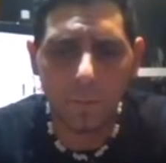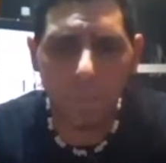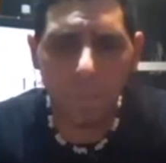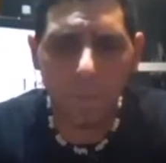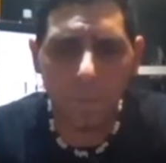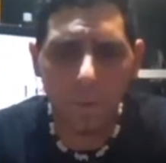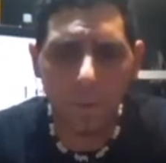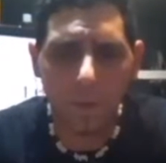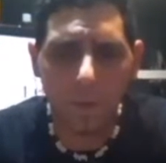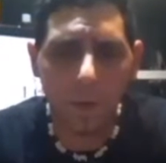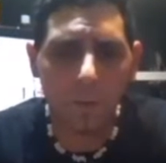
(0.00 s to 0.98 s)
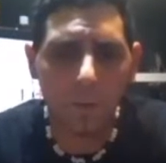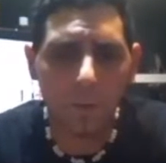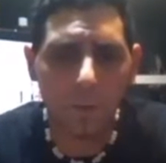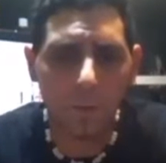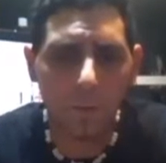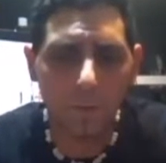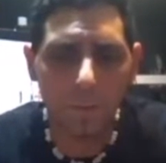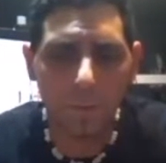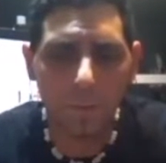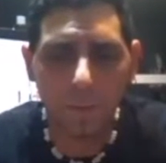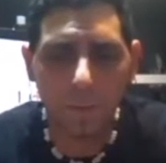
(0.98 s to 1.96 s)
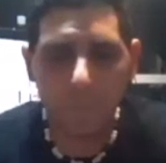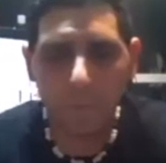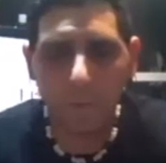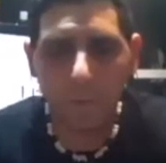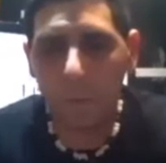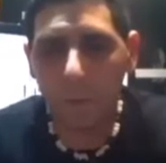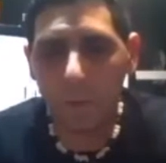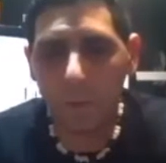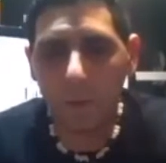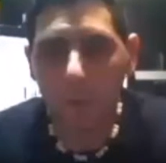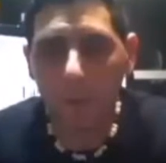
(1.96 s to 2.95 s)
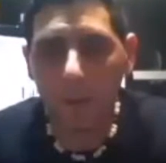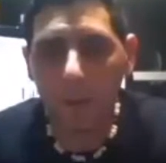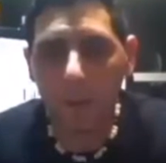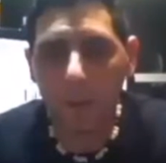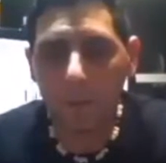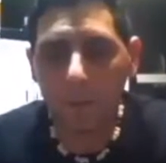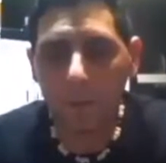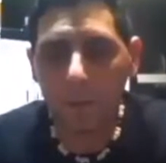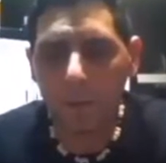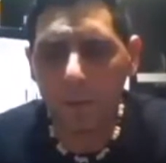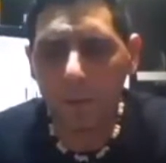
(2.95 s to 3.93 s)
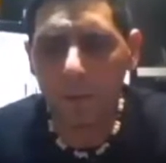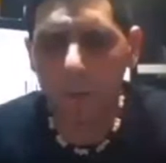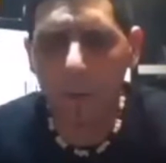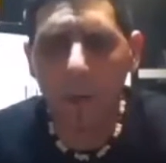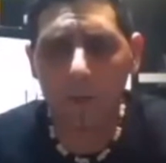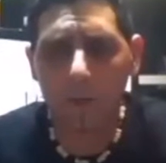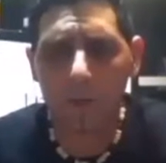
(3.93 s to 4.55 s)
a lot of you that may have followed my work, I lost